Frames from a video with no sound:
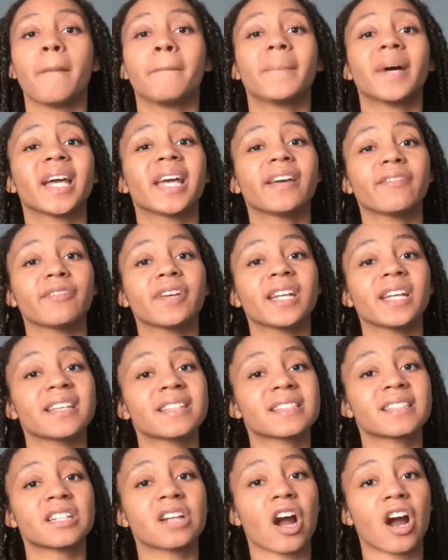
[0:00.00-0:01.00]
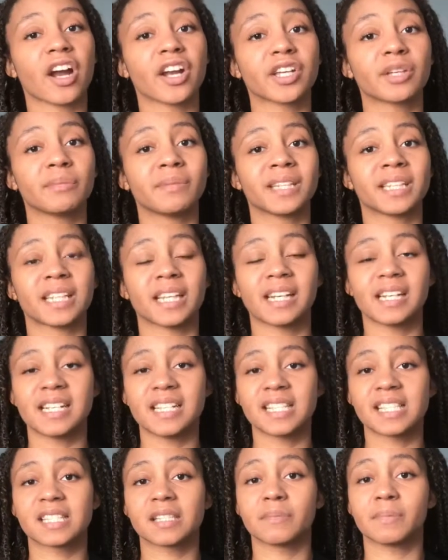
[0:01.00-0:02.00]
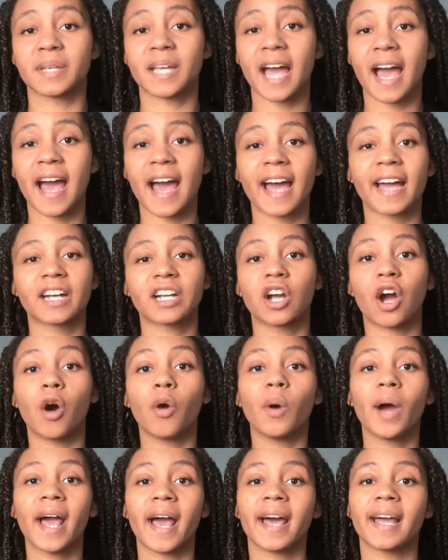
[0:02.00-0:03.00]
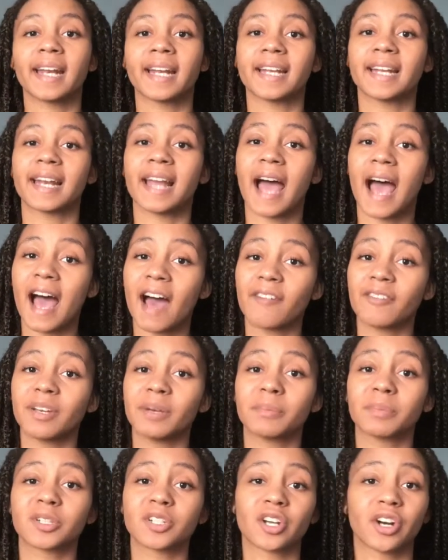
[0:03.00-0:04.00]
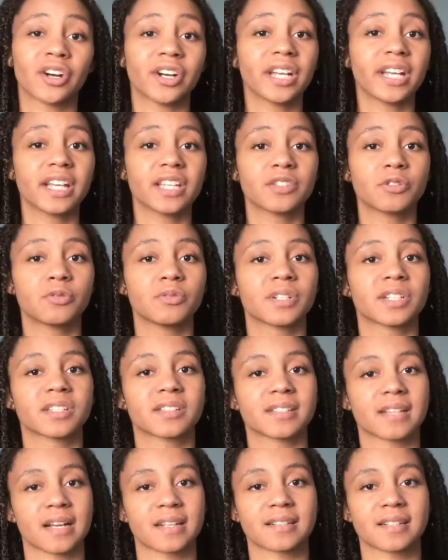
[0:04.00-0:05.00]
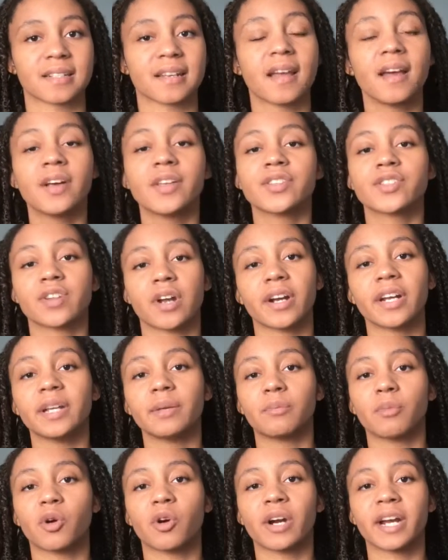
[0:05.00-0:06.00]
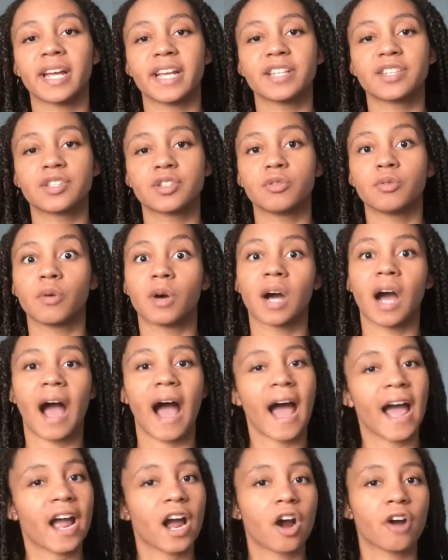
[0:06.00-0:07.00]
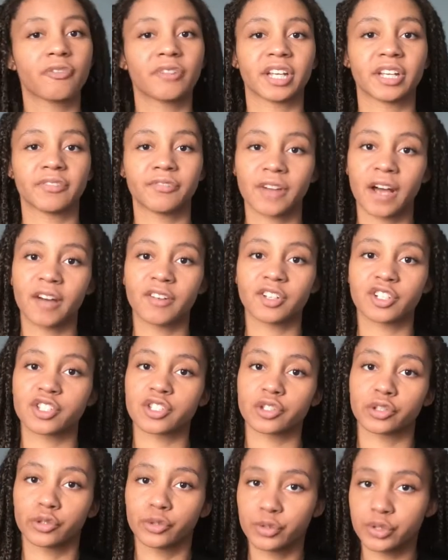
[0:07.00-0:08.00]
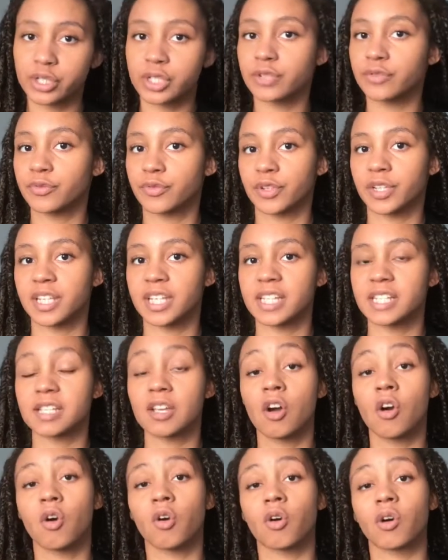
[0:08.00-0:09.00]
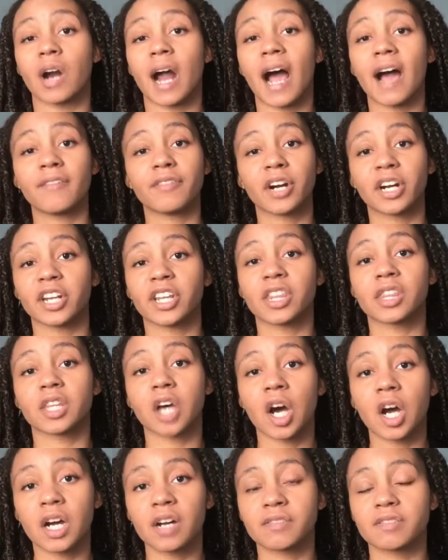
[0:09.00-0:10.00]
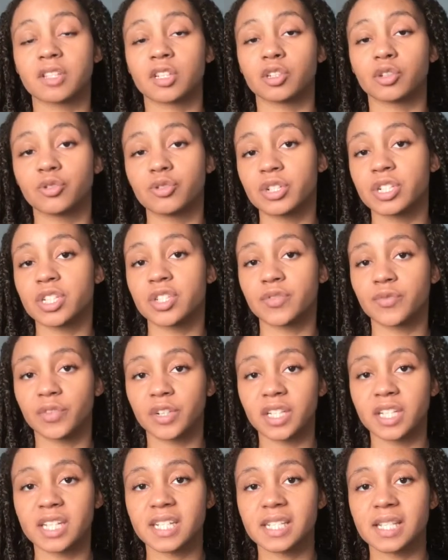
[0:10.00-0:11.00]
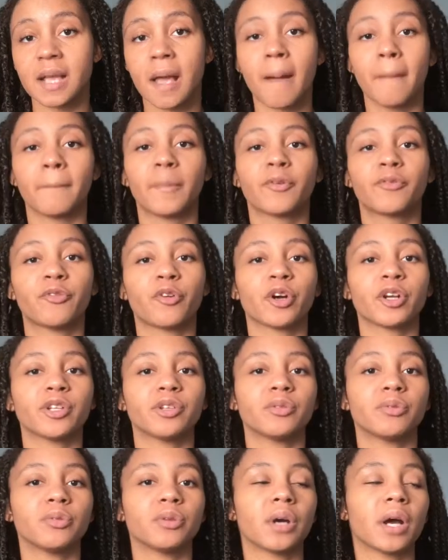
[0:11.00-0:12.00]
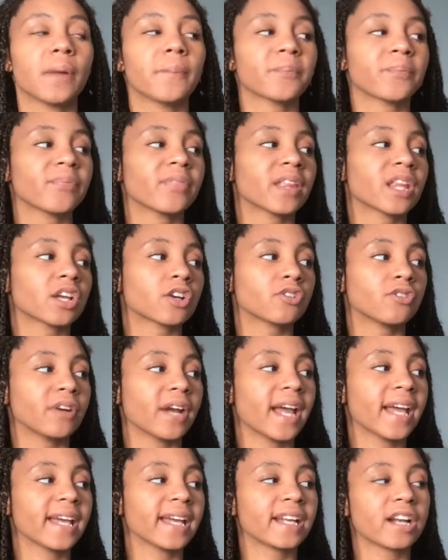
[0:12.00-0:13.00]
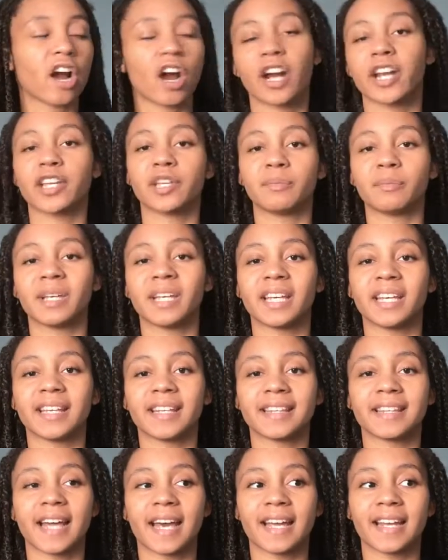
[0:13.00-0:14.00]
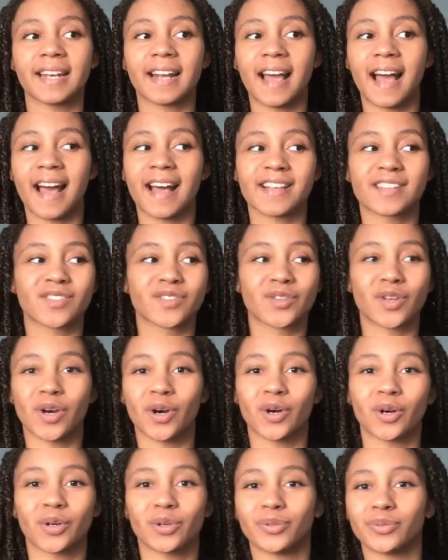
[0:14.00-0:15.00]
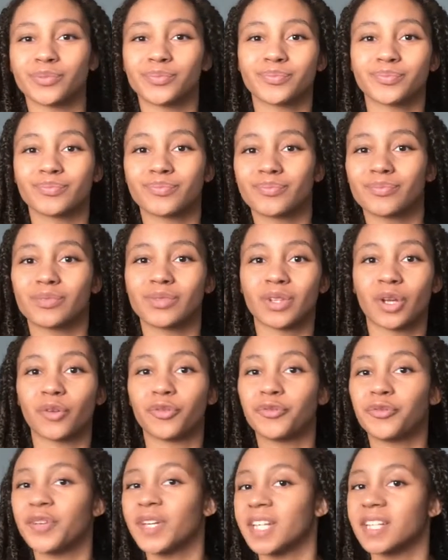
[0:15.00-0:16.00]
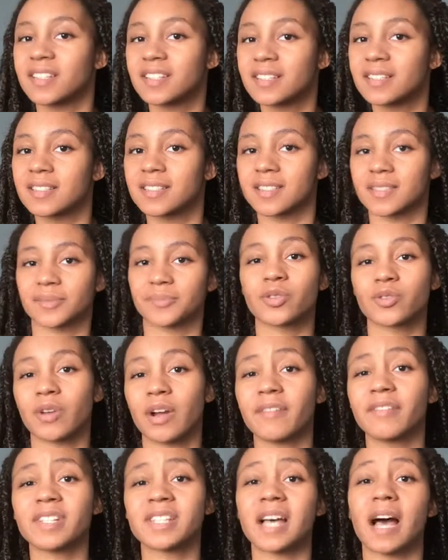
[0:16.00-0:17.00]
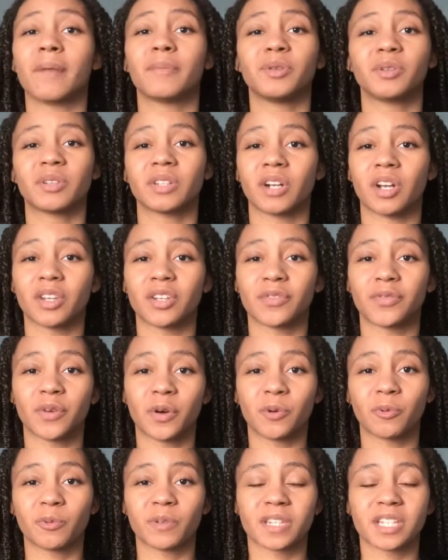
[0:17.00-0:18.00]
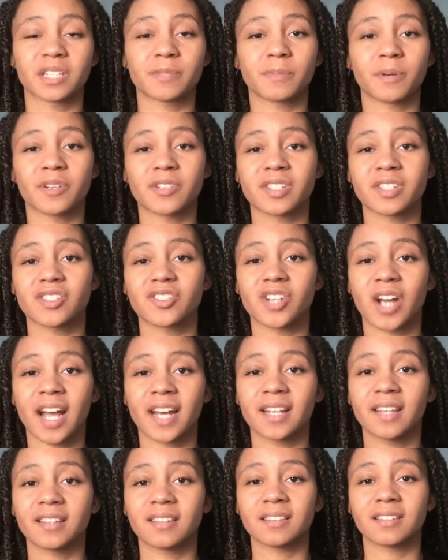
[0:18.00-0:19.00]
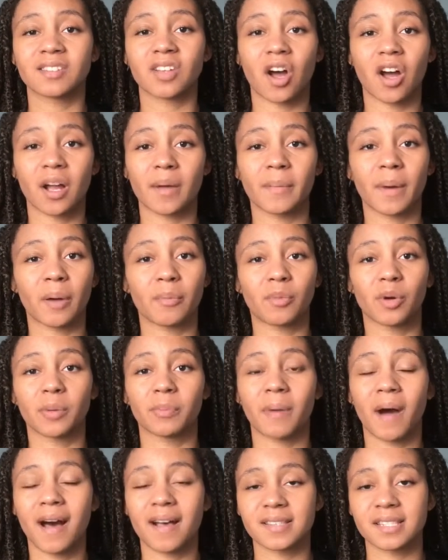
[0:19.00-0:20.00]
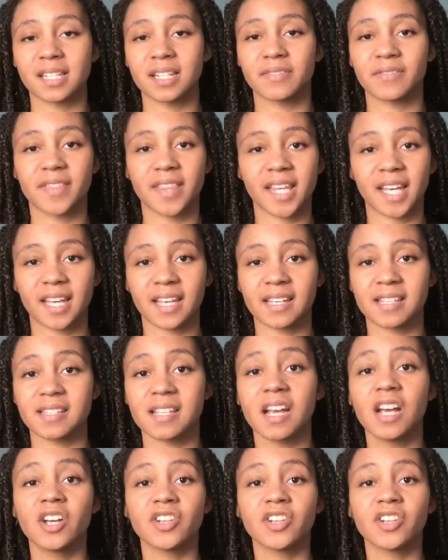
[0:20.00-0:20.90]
But if it is an argument that needs to be had, go ahead and have it, but turn it into a discussion. Turn it more into a, I already found a solution for this, or I've already thought of solutions for this, before you create an argument that has no fix. So every time you get on the phone with this person, try to talk about more positive things.